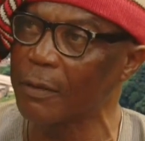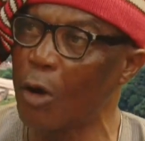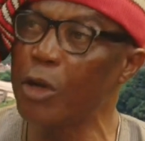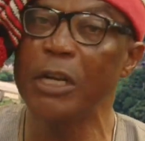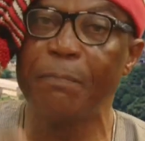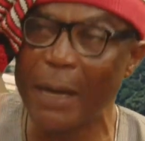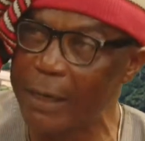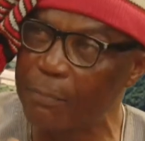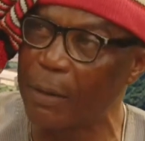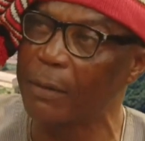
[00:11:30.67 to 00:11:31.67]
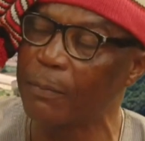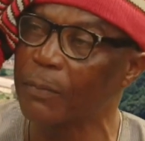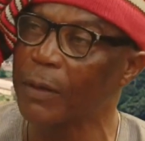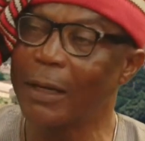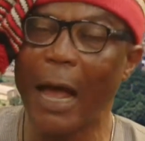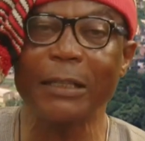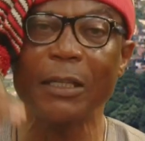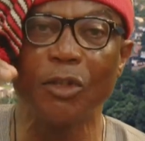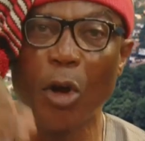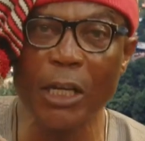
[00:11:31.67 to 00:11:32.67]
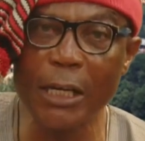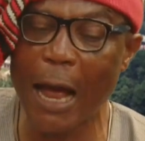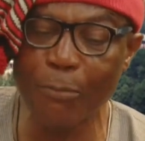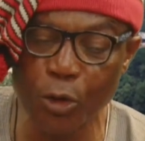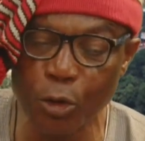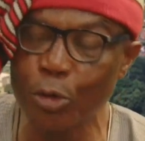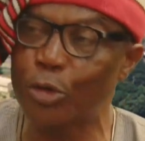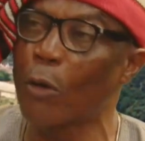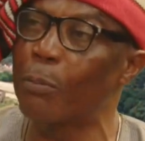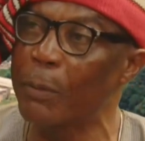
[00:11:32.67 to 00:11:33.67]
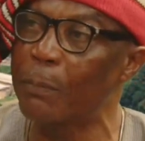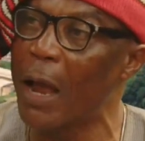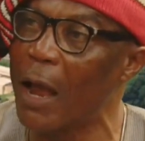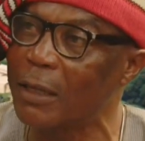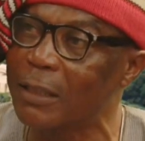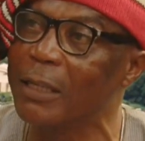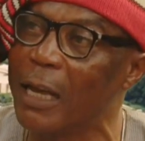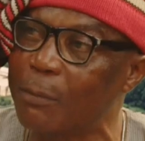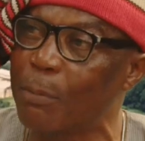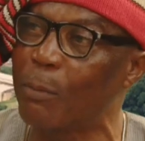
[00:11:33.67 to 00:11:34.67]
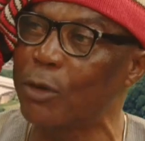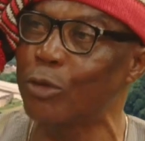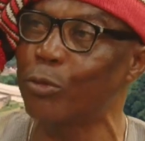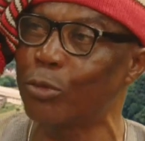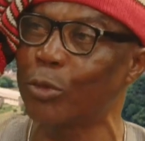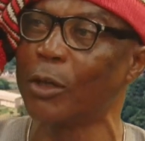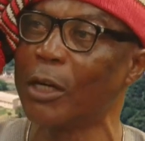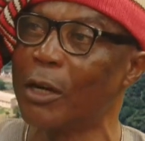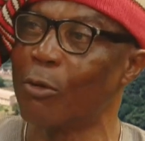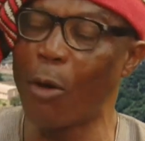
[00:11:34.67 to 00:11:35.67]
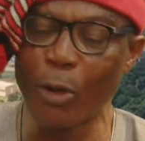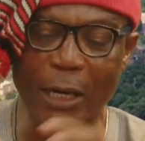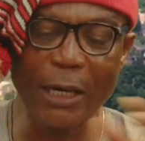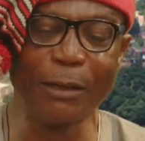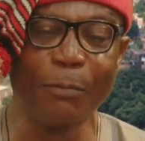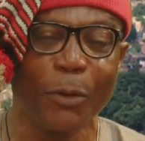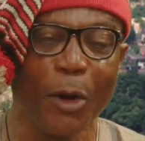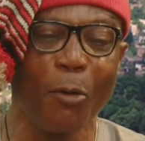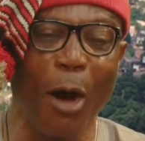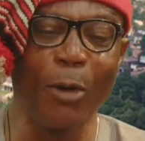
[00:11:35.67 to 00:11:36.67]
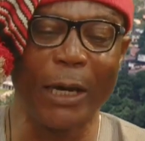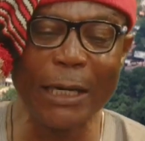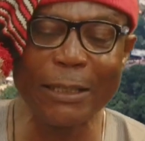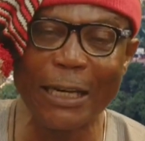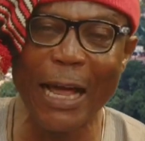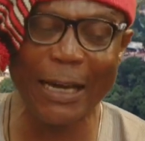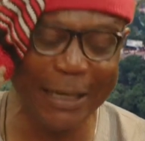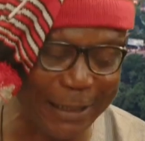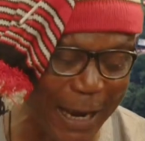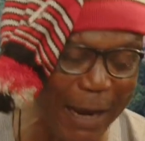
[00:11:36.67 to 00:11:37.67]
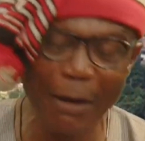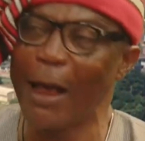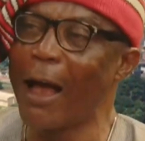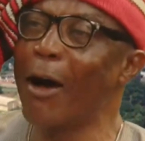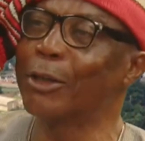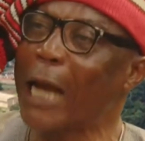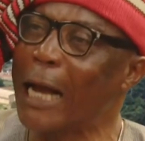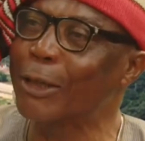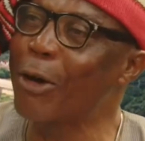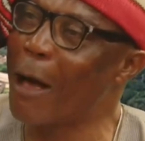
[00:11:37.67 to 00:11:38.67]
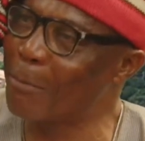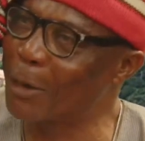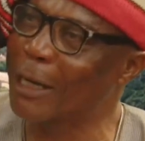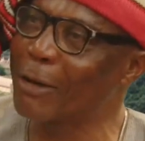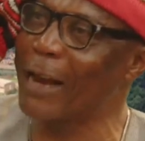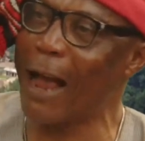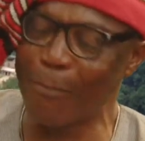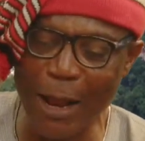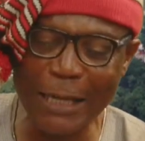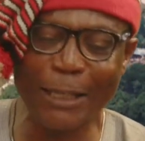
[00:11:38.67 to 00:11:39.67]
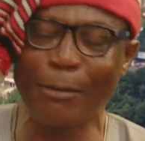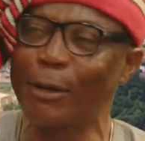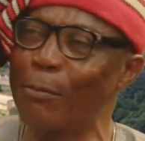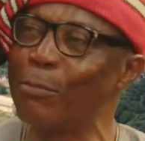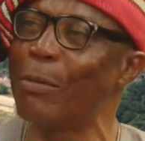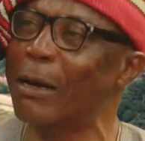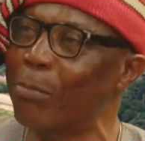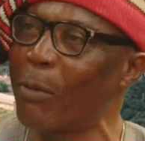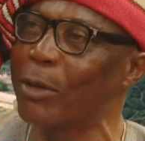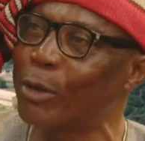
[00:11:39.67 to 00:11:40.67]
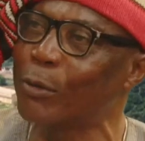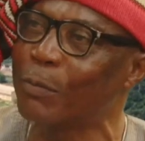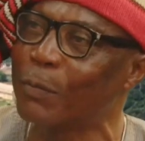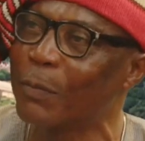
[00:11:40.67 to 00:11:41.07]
Only beribe. That's his only yam they use to prepare snake pepper soup. When we kill snake, he say, "Oh, Charles, go and bring your yam. Let's make pepper soup."